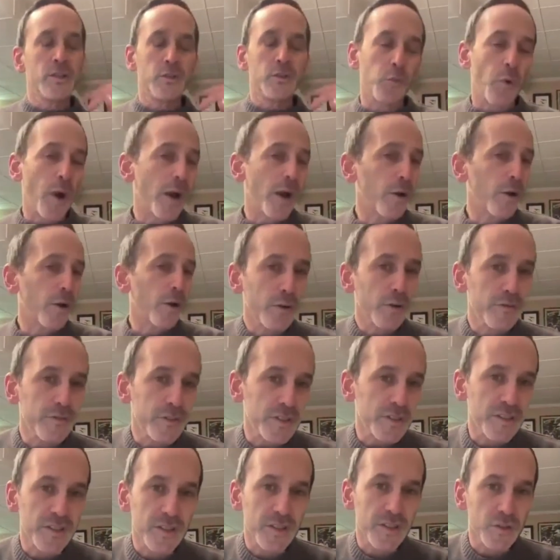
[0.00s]
its record
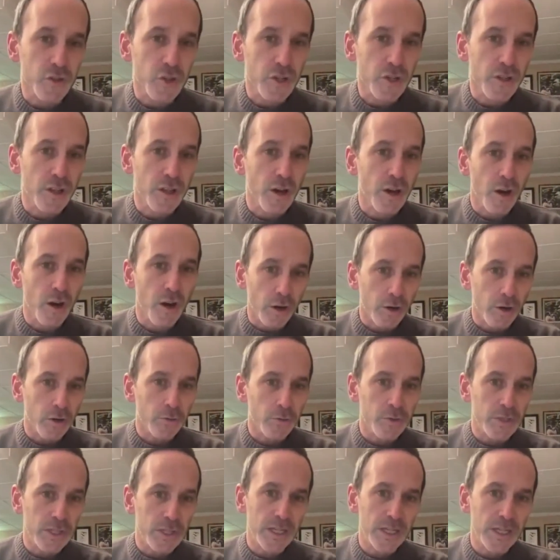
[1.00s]
of decision, the
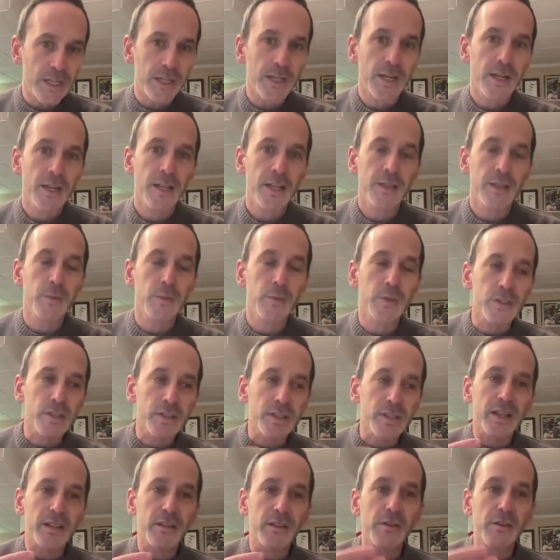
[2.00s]
ROD, which
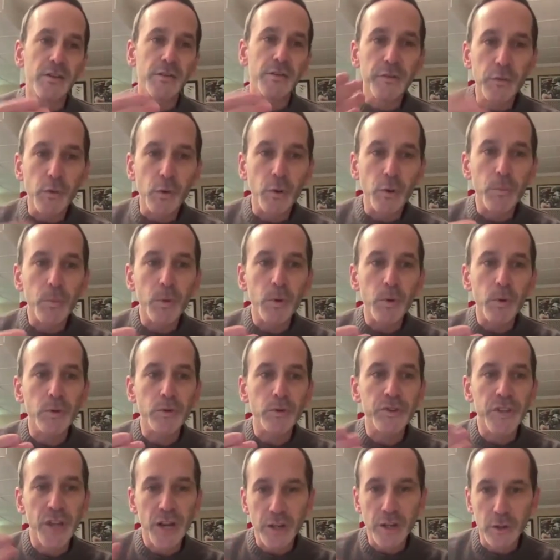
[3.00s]
is like the
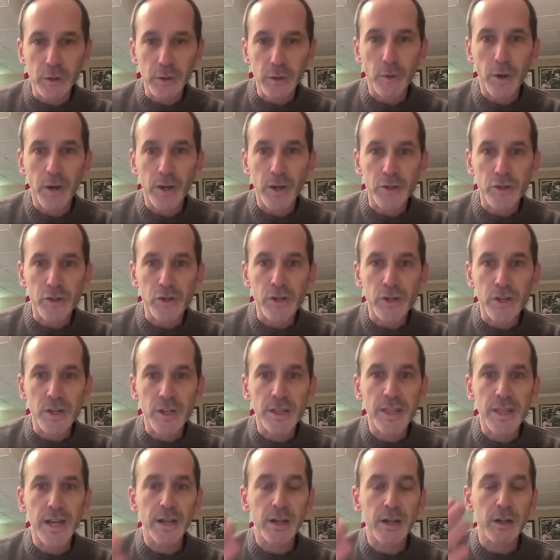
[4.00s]
formal
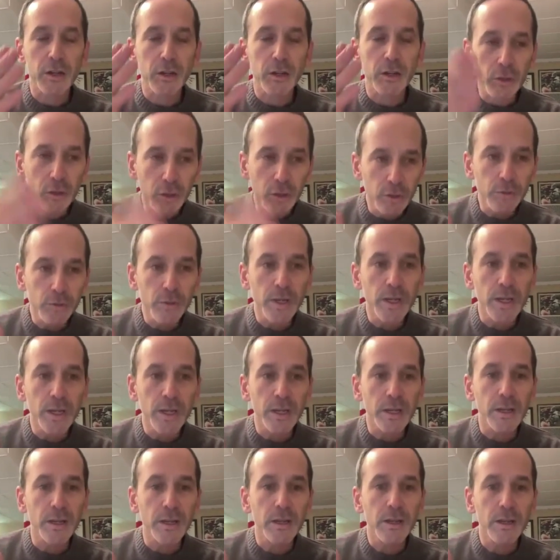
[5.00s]
declaration that
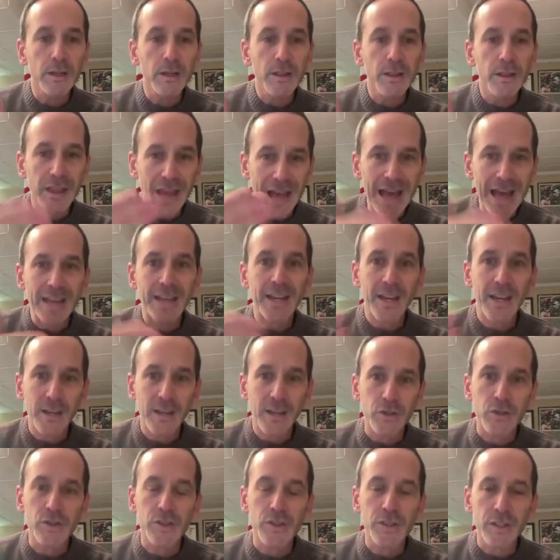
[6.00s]
concluded that
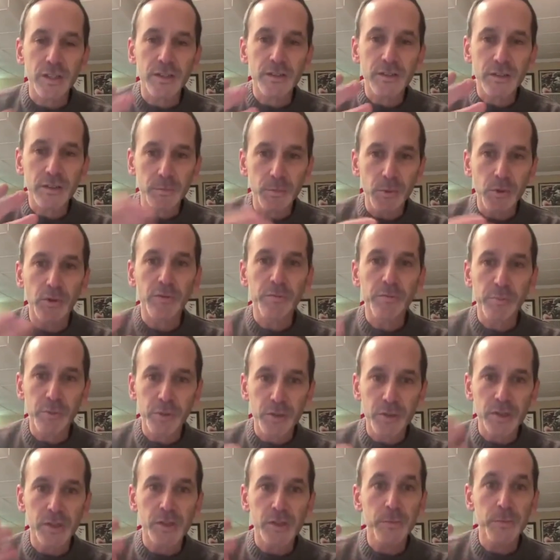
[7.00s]
agency's, the Bureau of
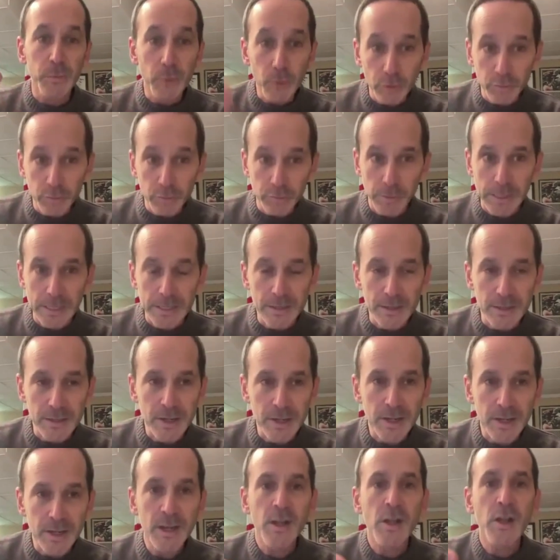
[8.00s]
Prisons
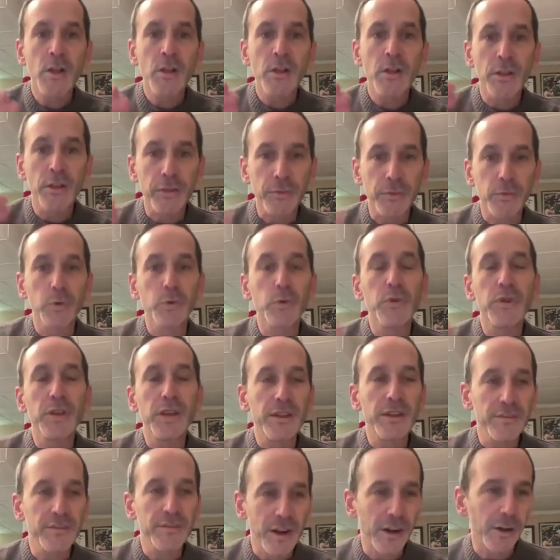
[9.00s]
movement, through
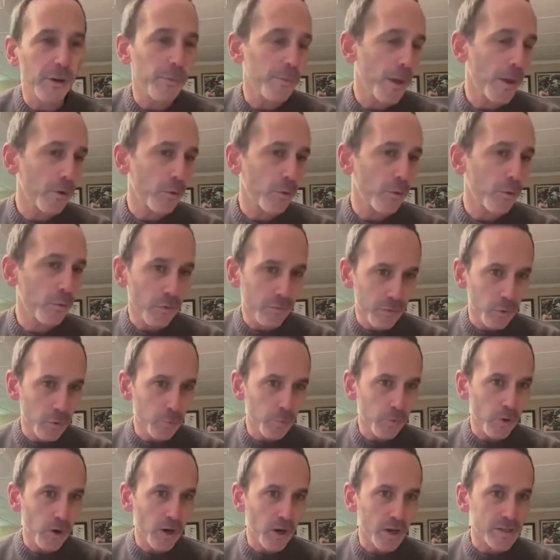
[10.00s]
the environmental
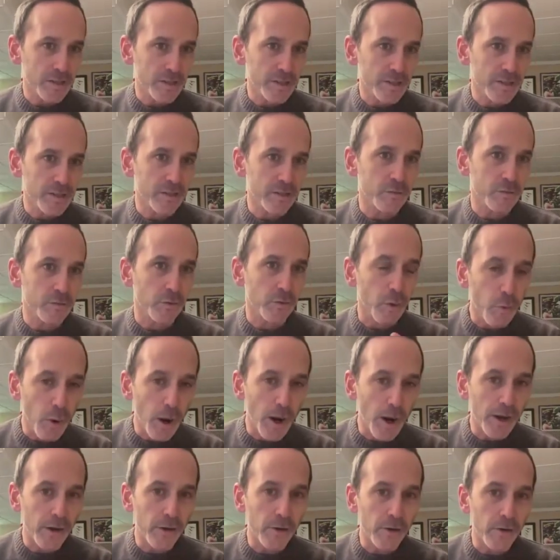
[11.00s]
review process that's
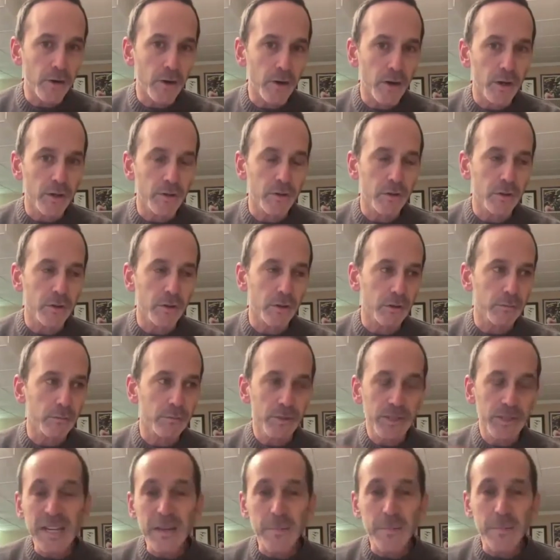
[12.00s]
required
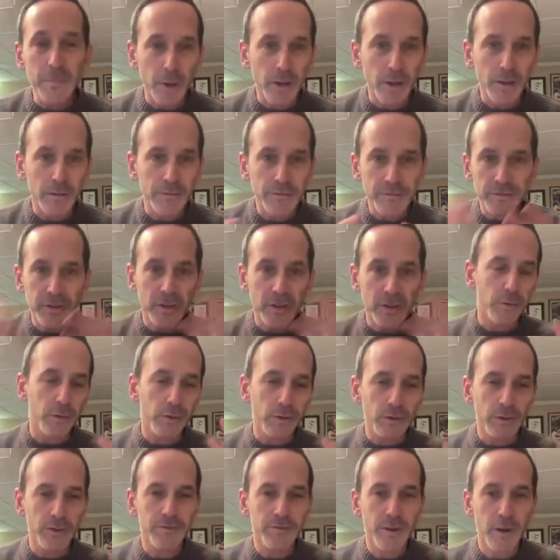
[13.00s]
under NEPA, the
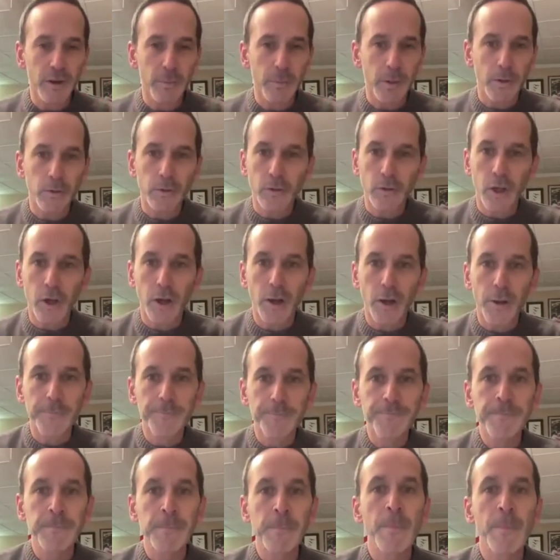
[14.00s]
federal environmental law.
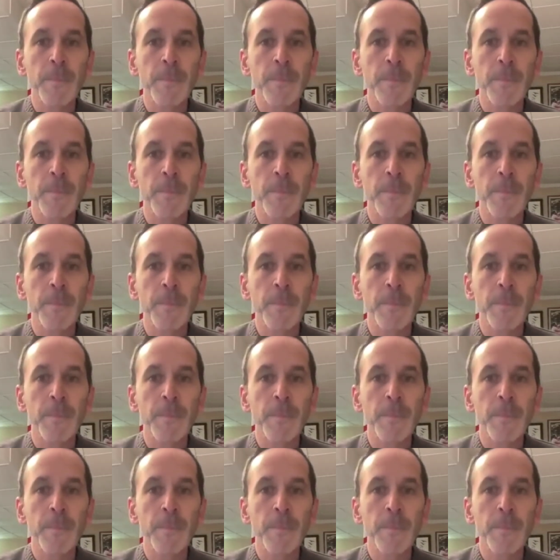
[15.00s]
